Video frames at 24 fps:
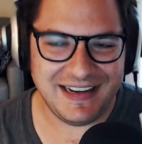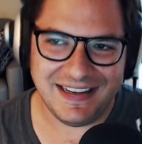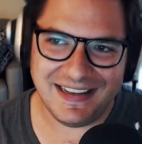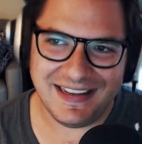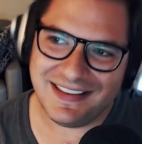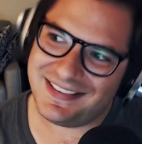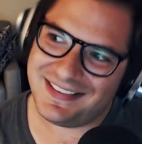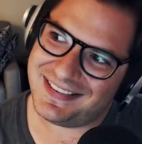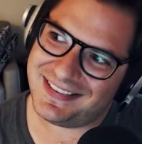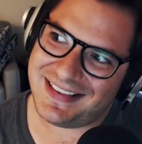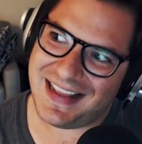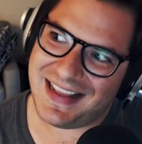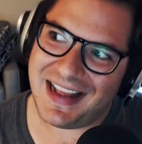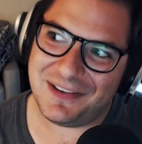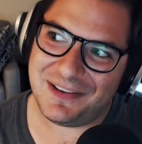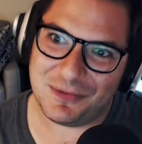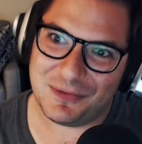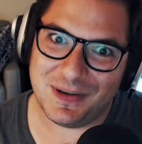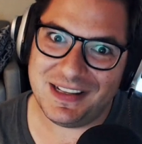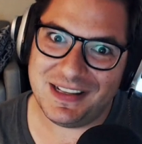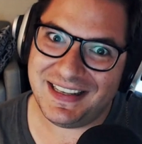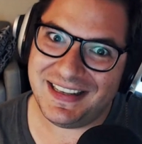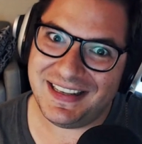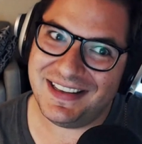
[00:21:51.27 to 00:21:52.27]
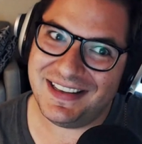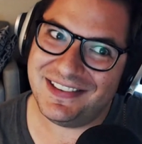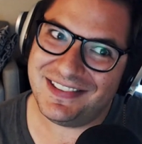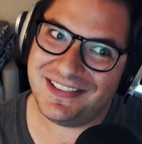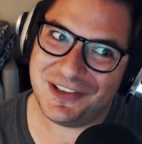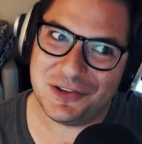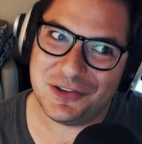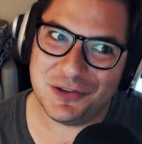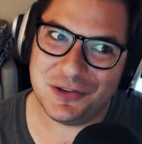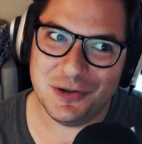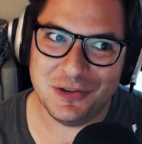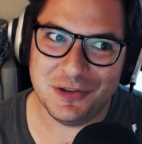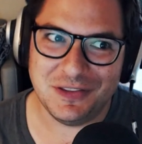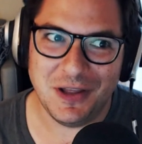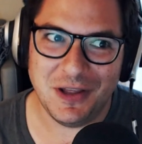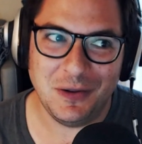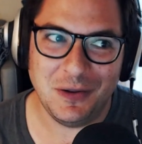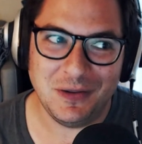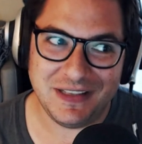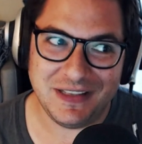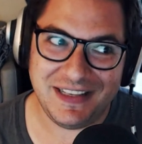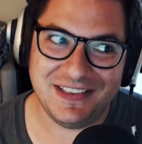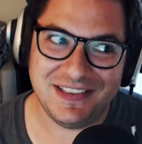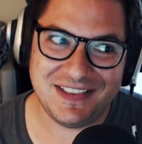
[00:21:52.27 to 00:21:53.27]
And that's that really is the truth,
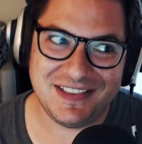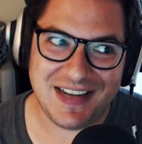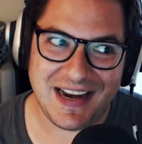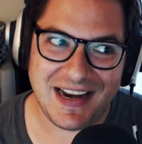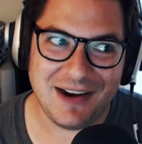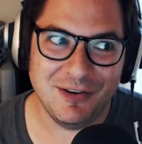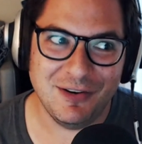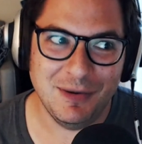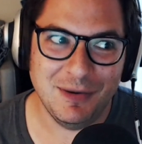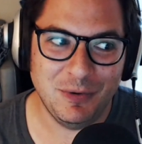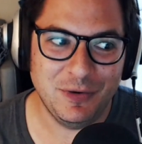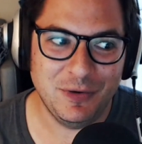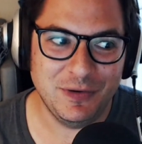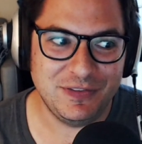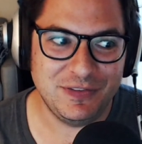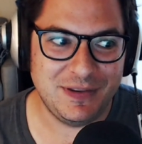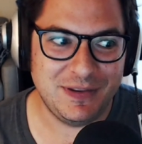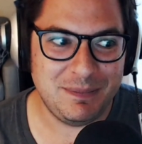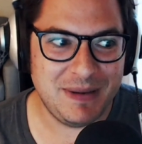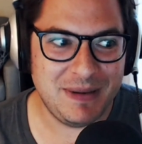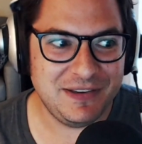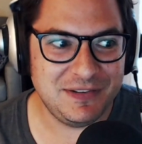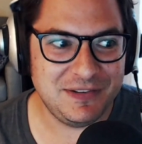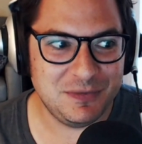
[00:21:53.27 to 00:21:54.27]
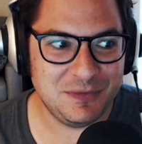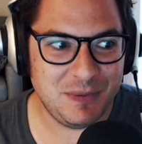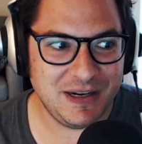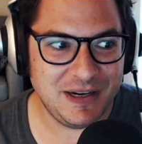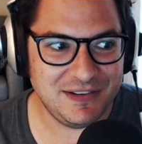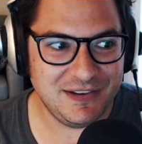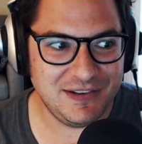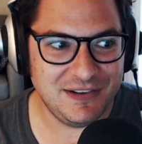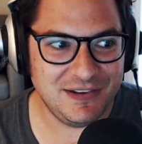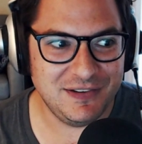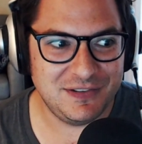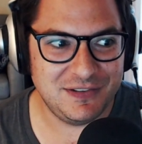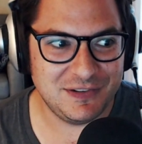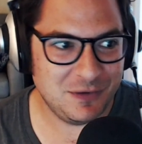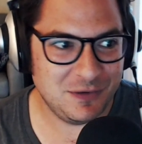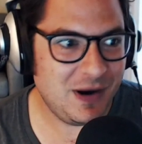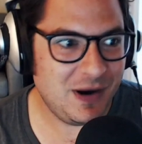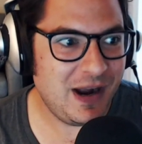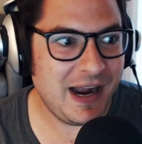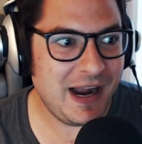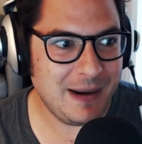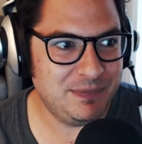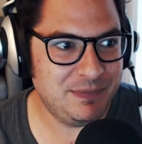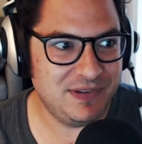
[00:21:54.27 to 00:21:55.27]
though. Least terrible is the best way to
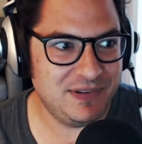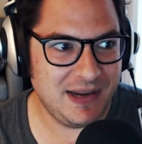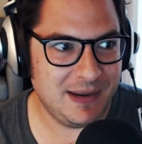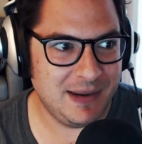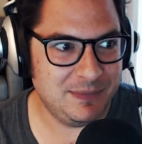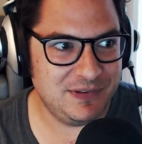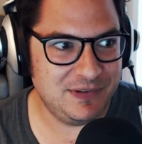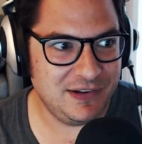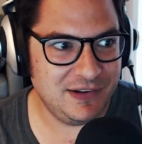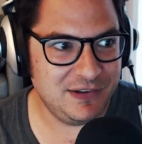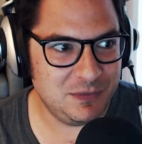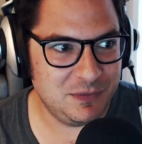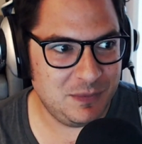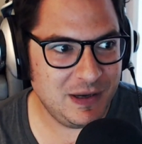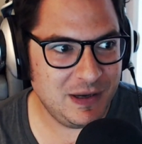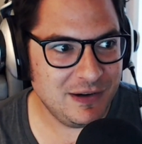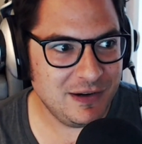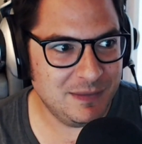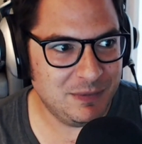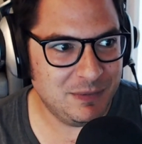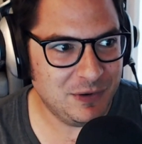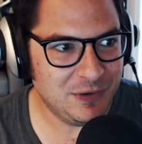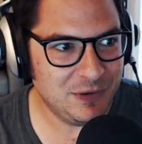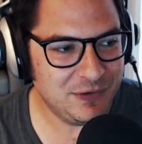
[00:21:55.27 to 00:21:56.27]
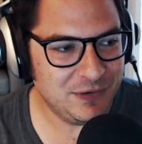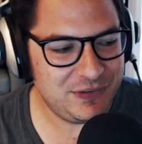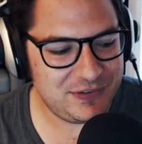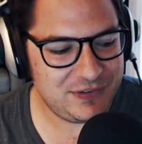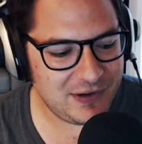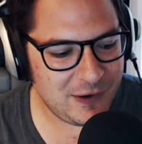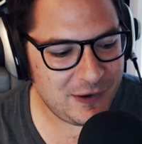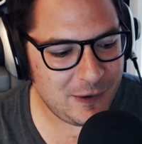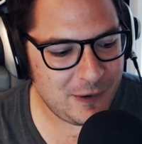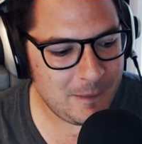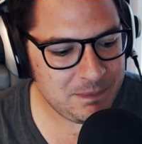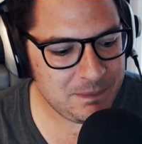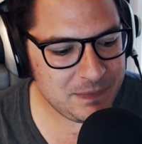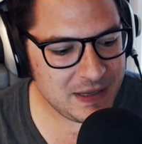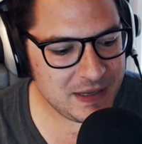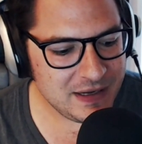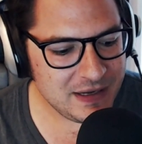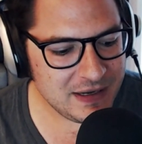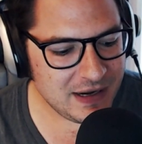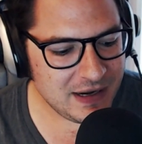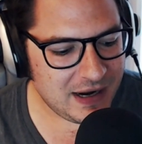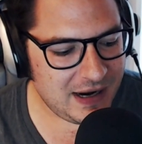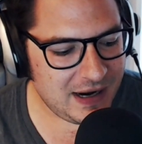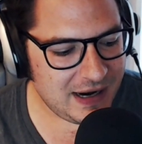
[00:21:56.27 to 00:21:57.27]
describe Samsung's wearables. So
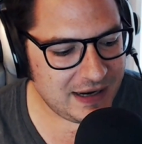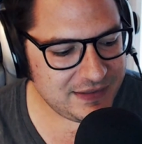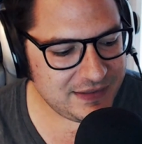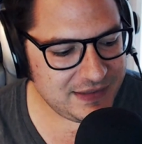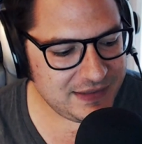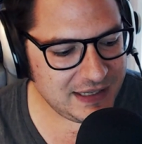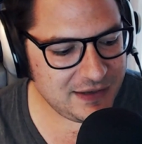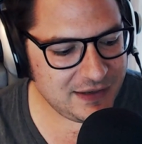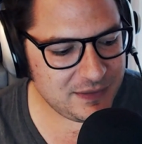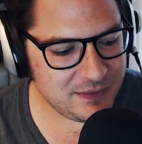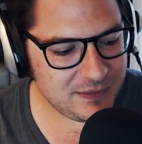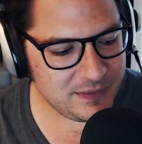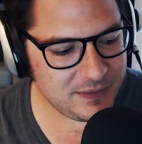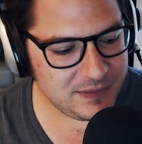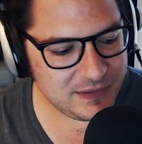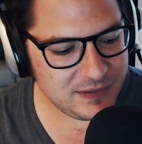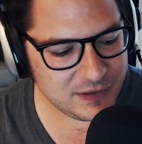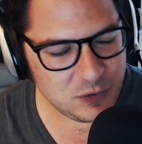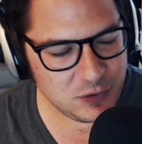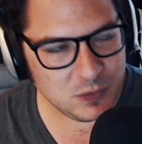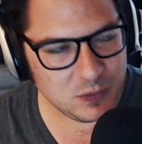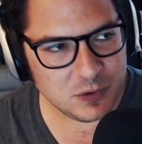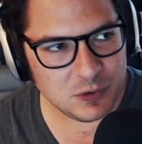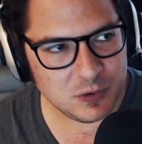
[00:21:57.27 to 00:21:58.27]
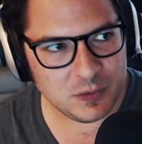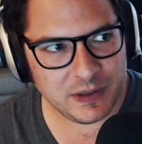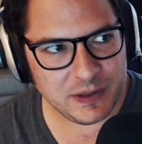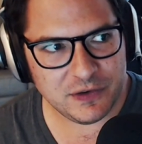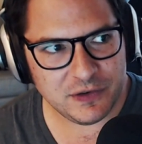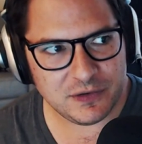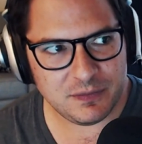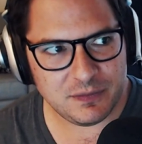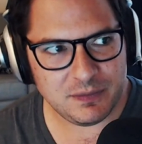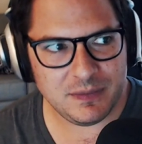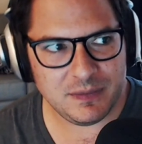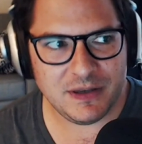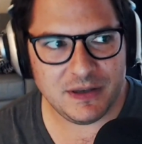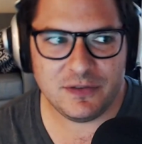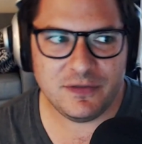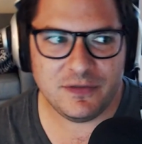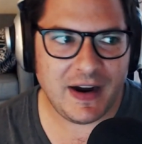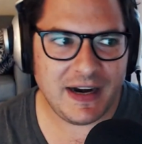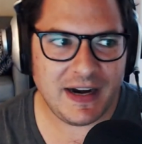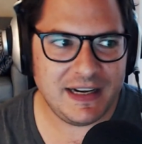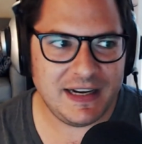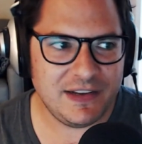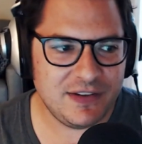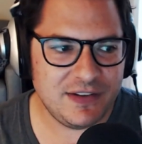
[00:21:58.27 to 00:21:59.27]
yeah. I think Google is is
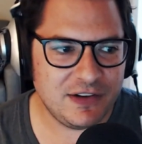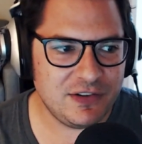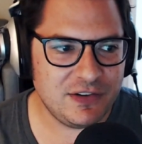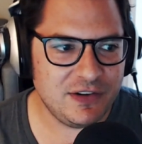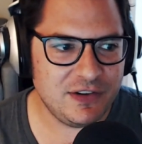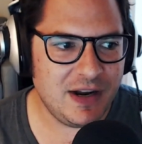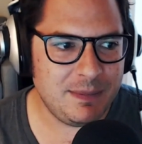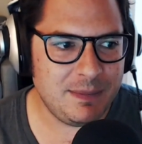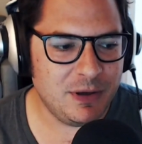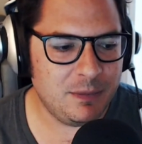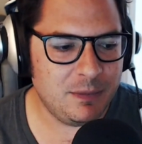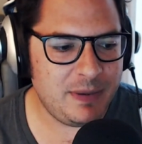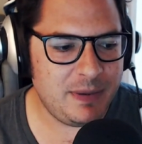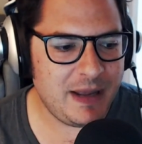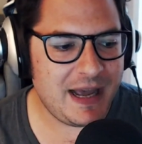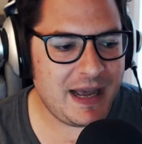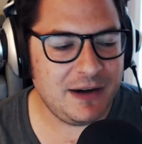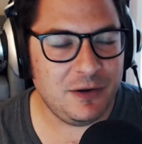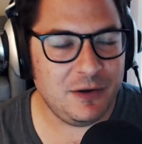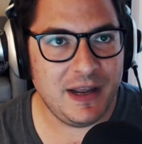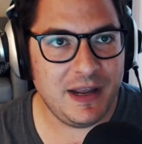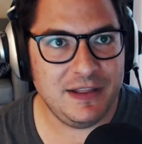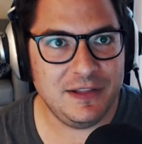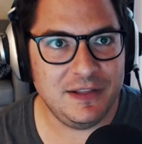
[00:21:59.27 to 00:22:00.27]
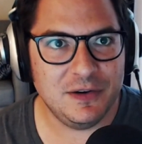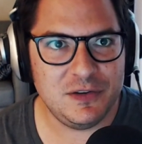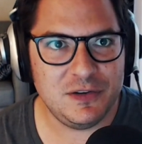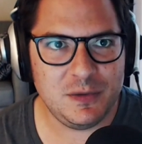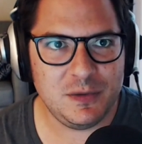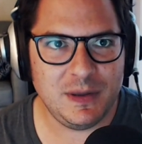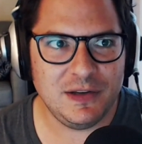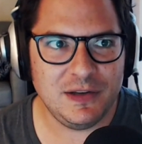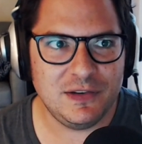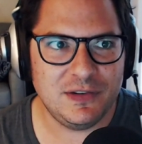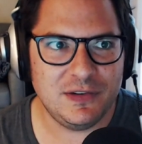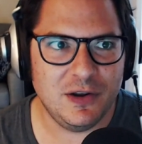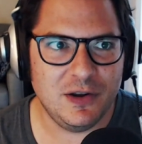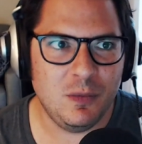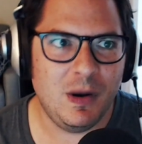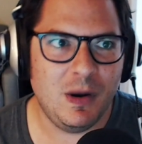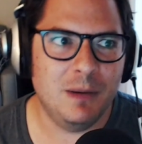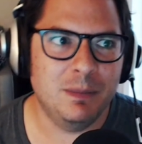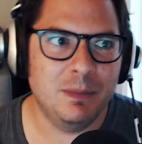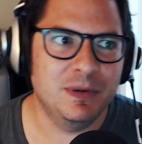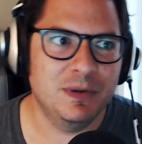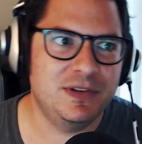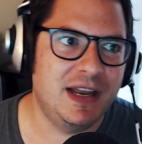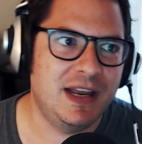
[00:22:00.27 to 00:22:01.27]
fighting such an uphill battle, and they're doing so while
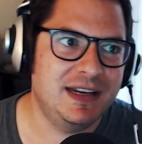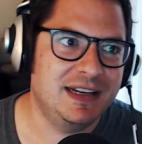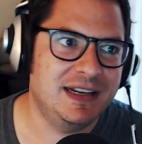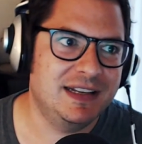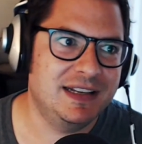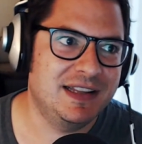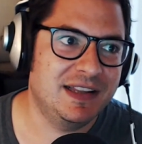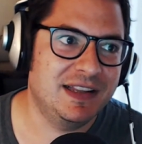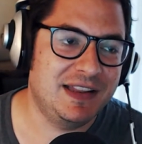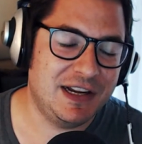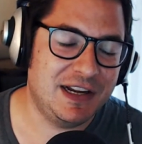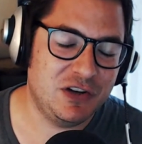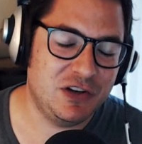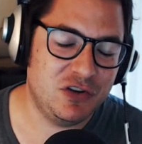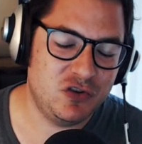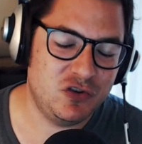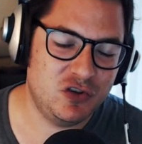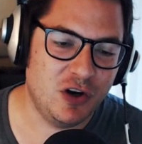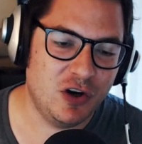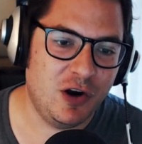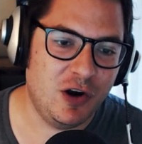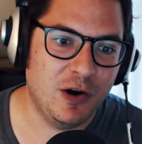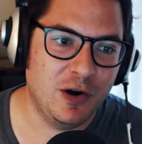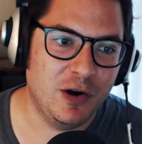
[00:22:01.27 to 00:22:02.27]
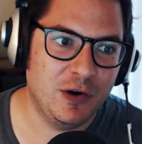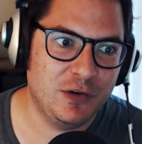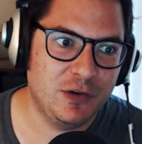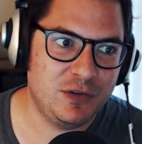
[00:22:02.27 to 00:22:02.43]
pretending that they can charge